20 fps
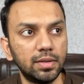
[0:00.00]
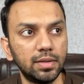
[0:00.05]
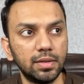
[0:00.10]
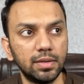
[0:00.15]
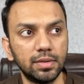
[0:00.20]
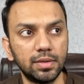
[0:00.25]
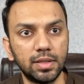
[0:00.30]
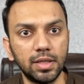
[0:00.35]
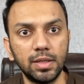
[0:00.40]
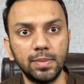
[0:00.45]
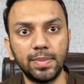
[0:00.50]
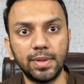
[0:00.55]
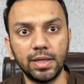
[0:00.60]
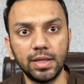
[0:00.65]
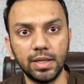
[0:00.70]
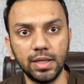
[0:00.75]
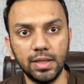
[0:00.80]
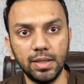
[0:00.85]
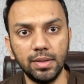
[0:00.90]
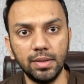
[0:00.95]
third
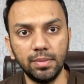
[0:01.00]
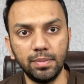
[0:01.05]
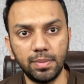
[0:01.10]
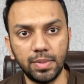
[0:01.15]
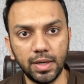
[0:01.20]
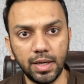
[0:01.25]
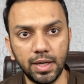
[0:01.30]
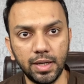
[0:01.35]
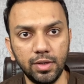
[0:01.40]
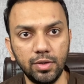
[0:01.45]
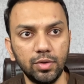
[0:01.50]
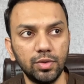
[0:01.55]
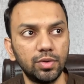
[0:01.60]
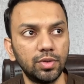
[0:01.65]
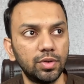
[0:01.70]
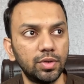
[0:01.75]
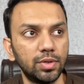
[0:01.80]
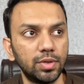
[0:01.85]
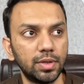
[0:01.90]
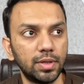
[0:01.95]
party brand
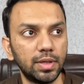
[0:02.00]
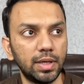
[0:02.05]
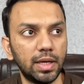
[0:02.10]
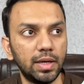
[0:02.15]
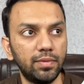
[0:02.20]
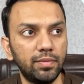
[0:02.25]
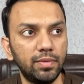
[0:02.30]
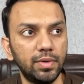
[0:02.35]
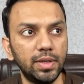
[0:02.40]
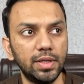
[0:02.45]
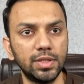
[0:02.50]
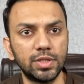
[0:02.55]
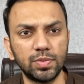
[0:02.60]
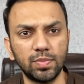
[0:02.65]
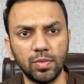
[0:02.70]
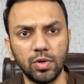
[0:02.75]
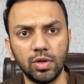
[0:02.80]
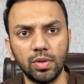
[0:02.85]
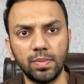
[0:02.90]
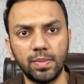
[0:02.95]
or every small
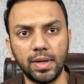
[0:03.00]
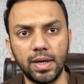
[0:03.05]
brand,